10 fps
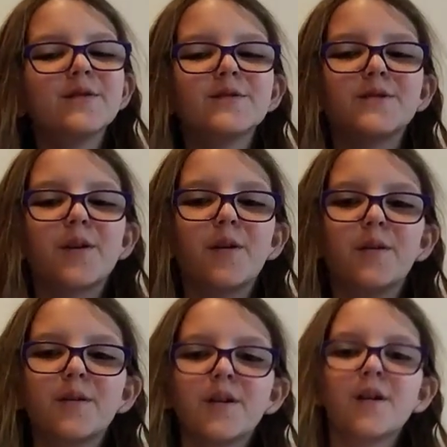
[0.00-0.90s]
So
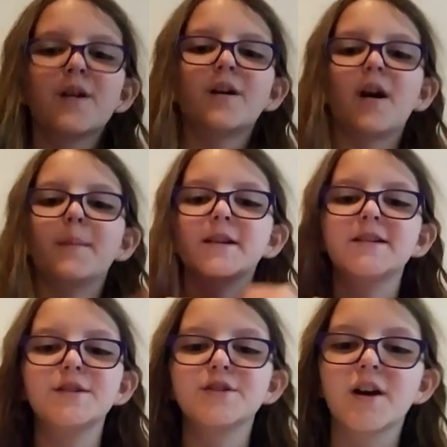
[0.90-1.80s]
I'm going to
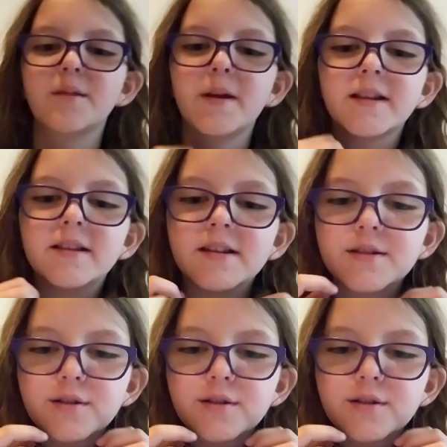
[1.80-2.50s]
teach you how to make these